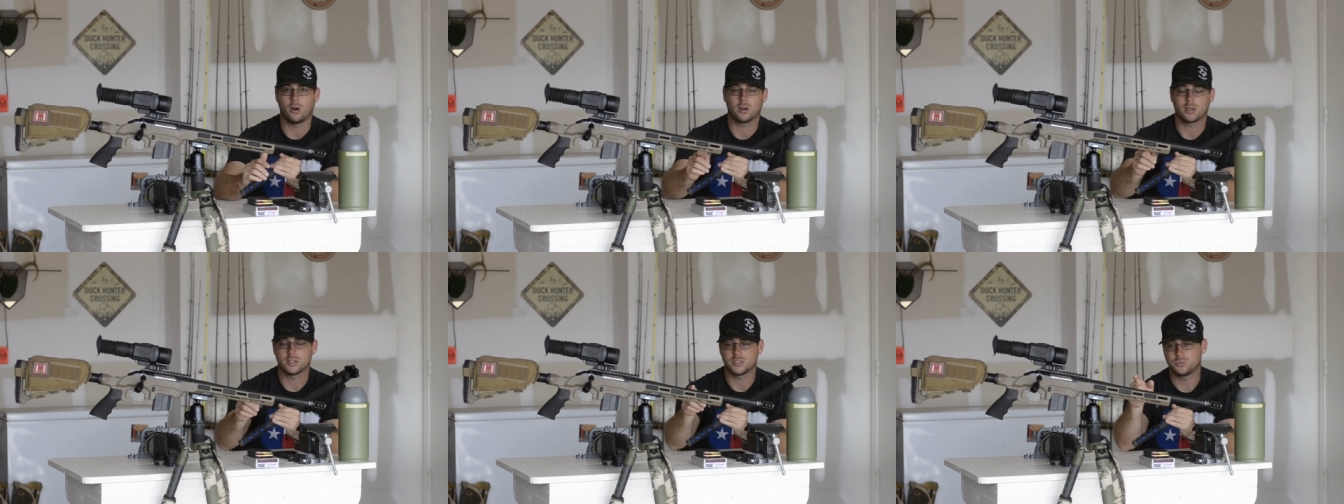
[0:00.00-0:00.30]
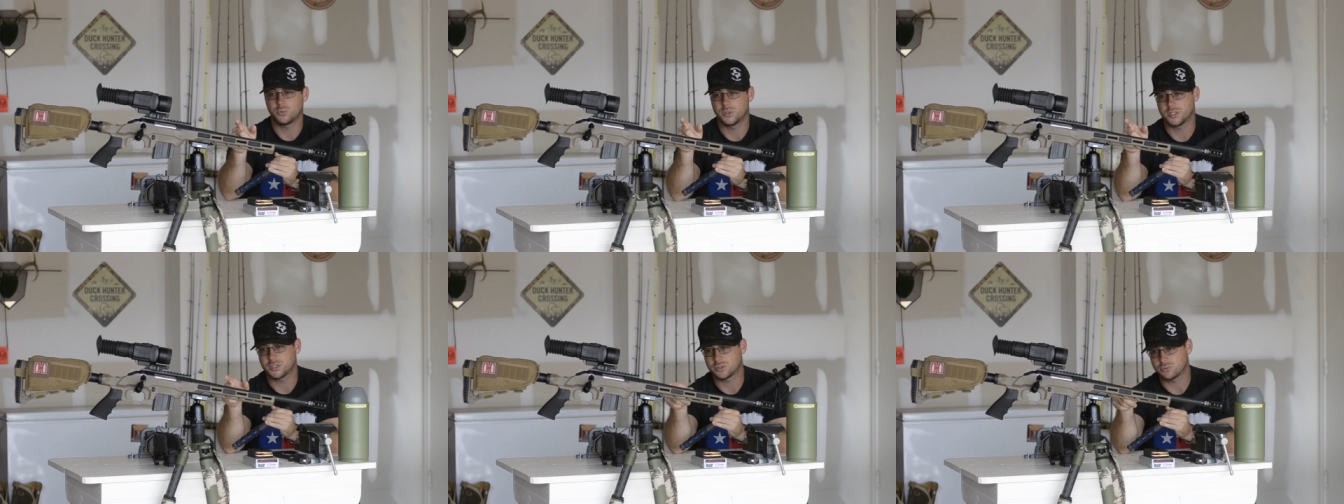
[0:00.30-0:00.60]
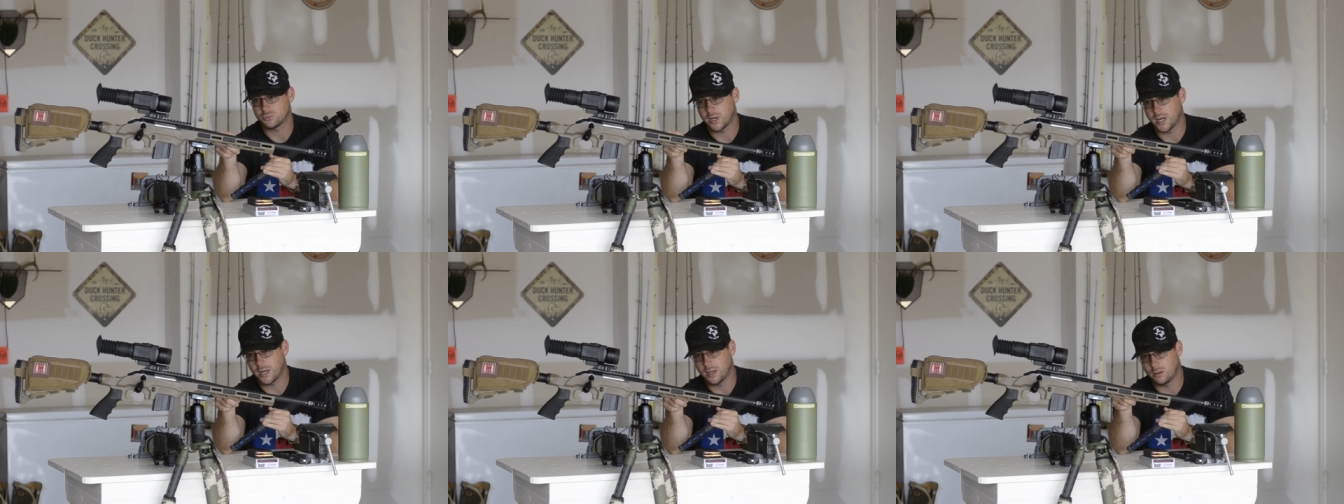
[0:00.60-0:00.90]
I have an
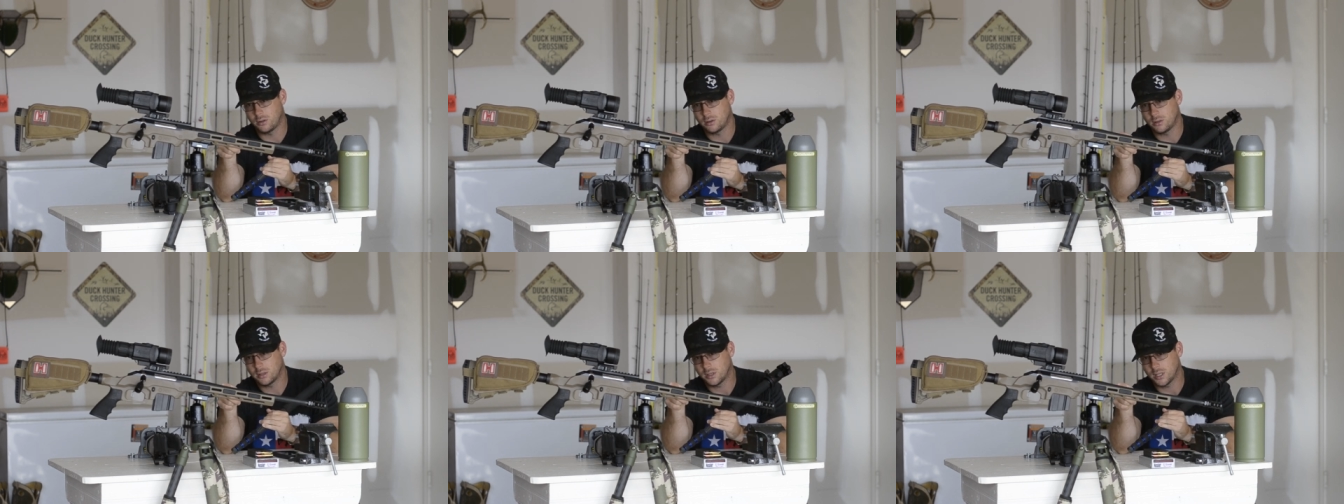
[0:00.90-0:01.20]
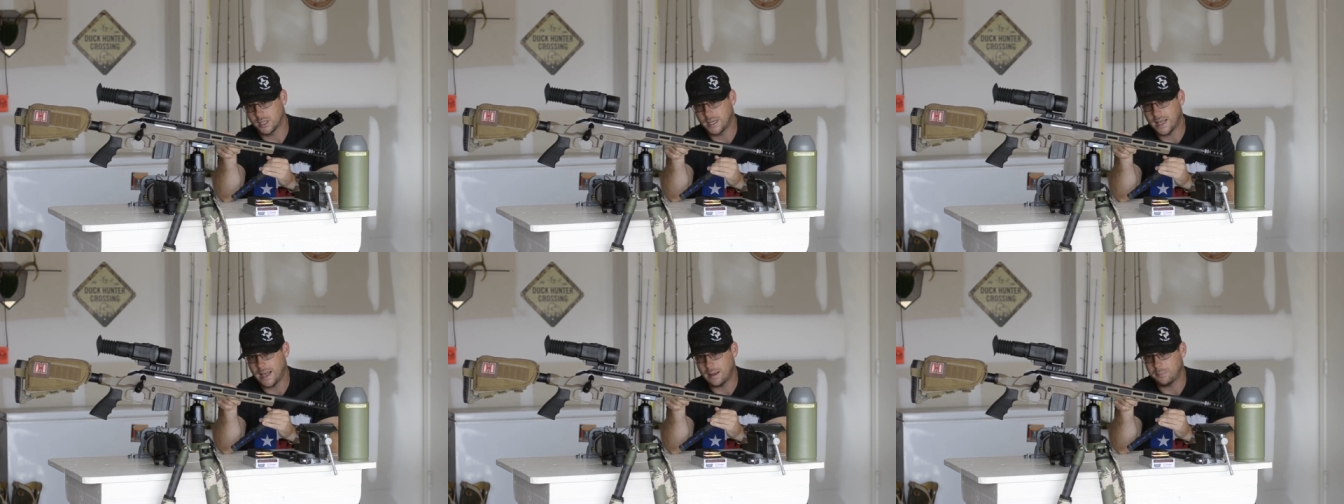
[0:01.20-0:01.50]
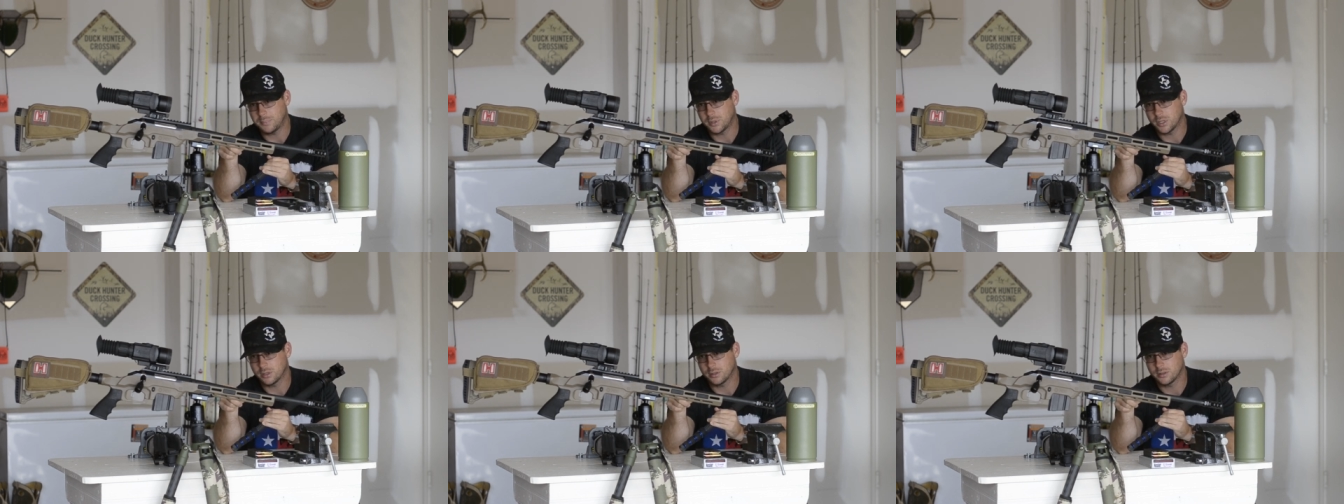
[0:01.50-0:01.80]
Arca Swiss
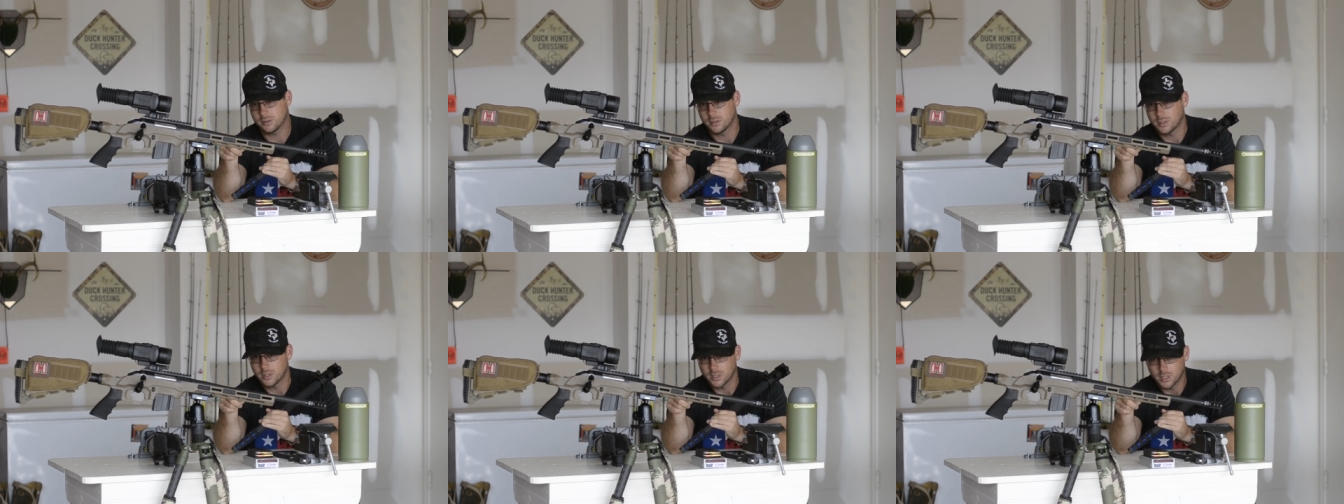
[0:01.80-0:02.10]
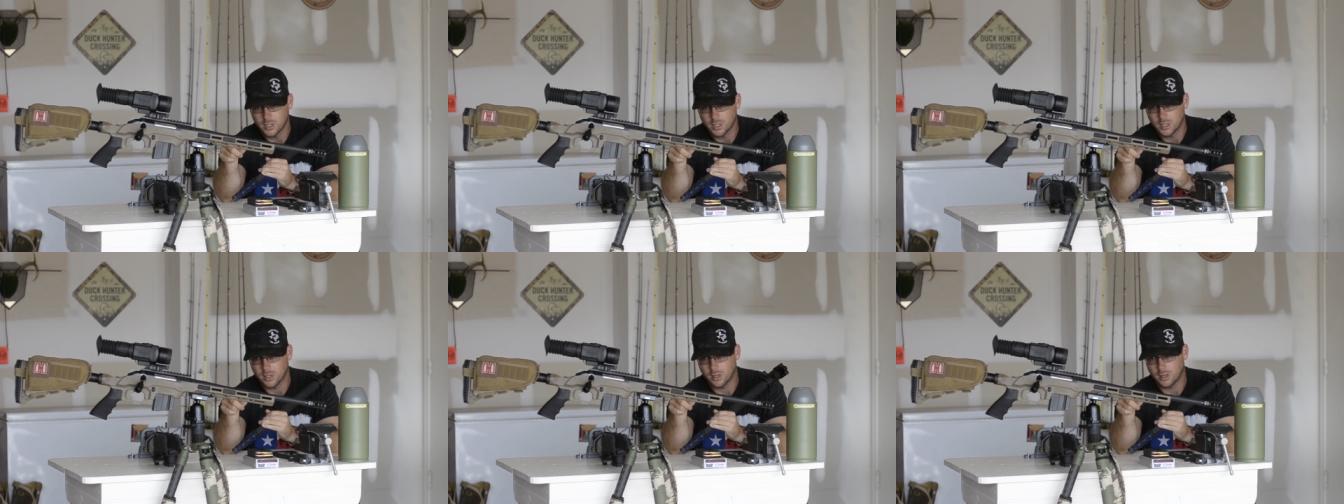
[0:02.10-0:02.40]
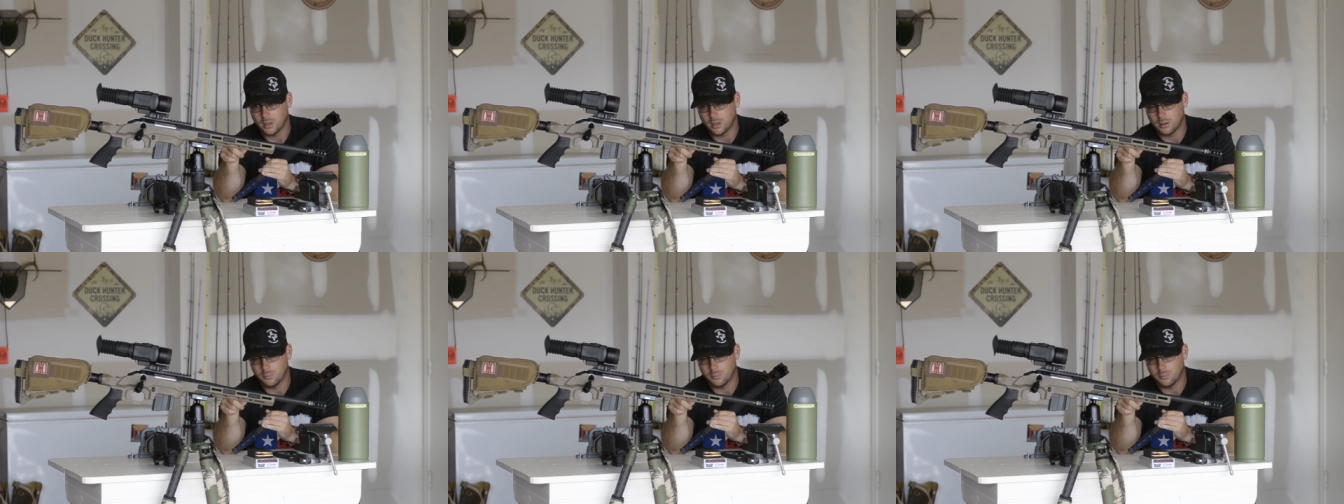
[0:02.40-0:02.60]
rail adapter.